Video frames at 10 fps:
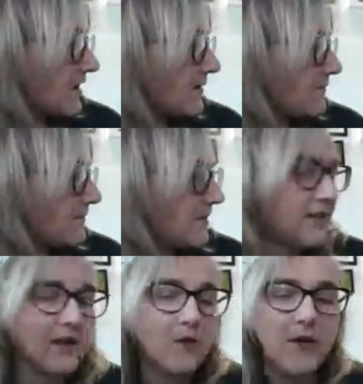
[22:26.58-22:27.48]
um,
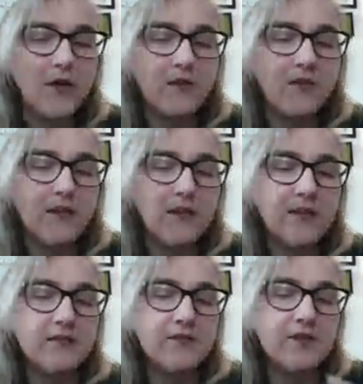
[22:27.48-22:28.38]
luck with,
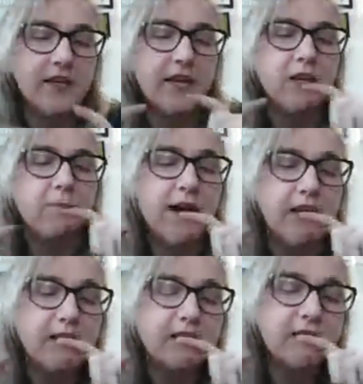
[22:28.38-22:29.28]
is using ink
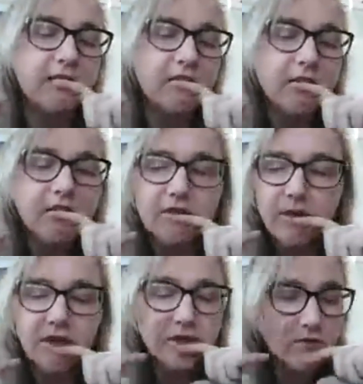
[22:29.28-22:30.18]
pads. So
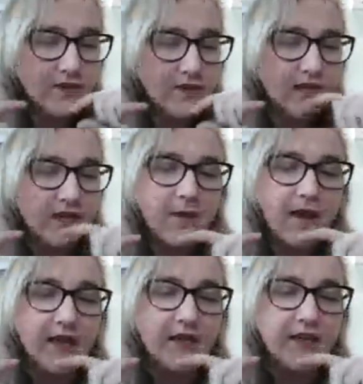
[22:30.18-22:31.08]
what you do with the ink
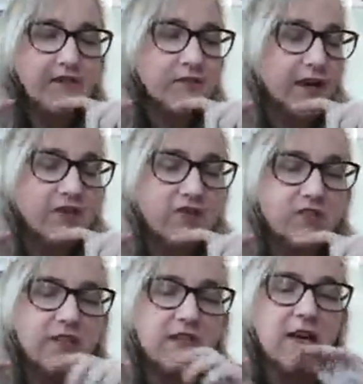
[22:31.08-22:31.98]
pad is you
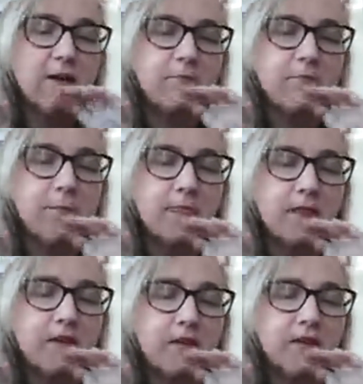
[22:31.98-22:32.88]
actually um,
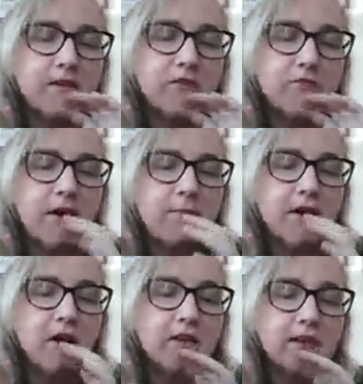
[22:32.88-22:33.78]
rub
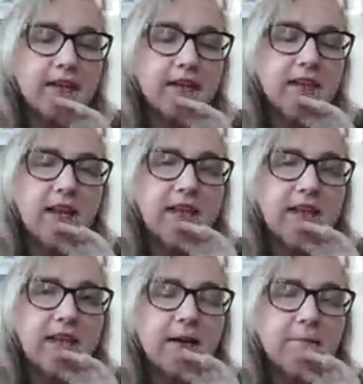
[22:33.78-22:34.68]
it on like
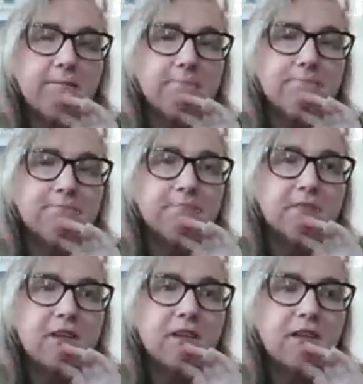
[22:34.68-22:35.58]
a, um,
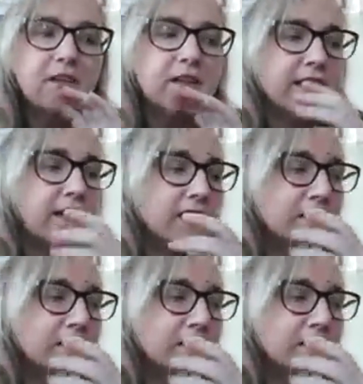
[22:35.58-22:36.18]
like